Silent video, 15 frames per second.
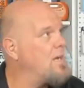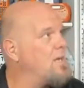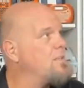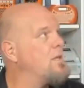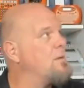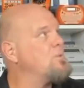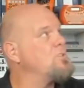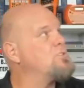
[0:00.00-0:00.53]

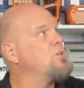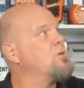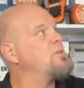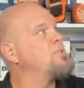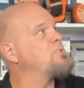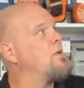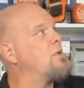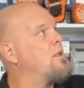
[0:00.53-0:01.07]
Number
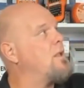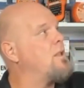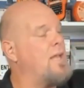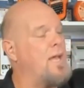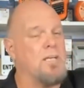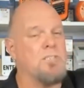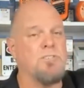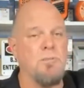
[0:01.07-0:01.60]
2 is
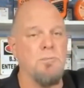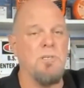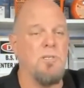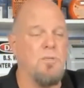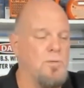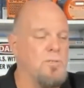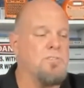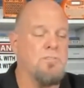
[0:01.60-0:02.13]
I'll actually
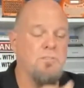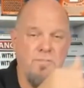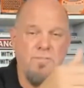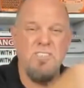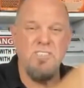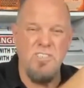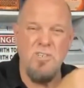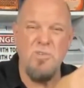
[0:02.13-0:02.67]
be doing some
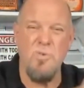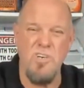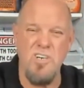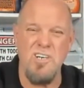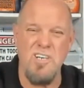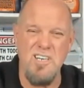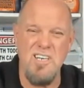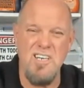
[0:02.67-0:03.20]
physical
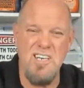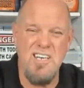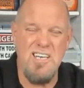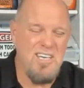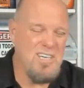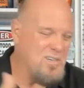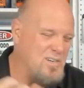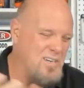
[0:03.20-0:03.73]
work.
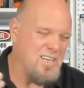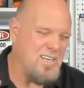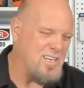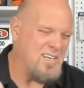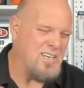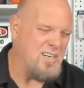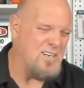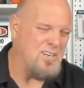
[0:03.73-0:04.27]

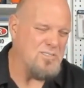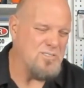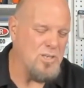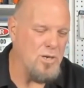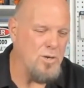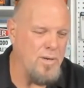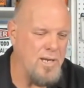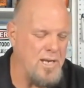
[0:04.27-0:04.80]

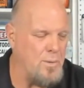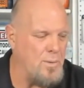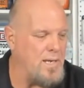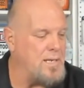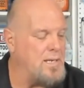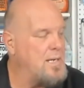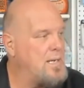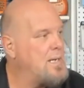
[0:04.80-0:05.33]
So
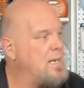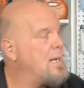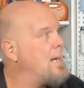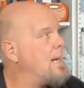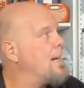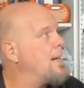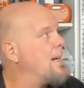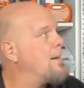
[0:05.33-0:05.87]
anyway,
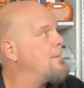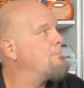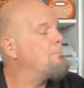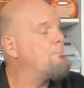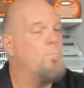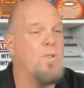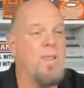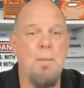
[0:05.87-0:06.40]

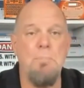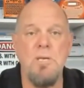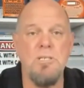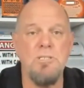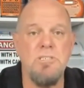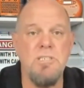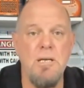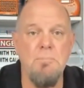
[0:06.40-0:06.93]
with that
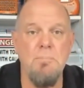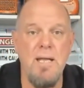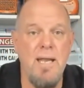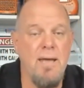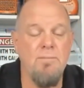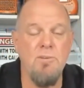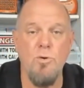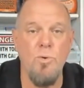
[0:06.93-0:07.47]
being said,
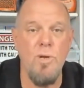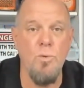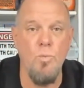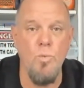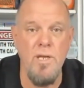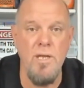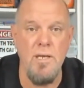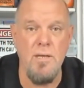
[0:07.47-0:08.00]
man, have a
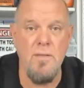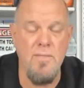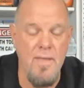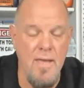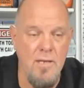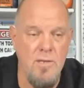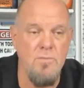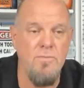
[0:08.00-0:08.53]
great week.
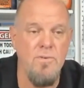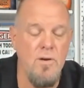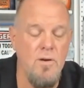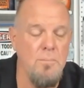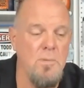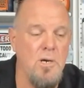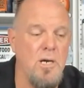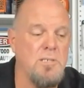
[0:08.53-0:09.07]
Thank you
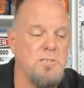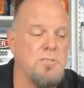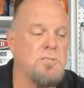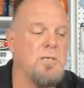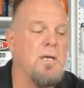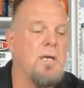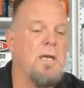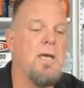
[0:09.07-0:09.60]
very
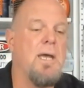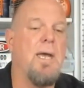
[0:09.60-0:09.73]
much.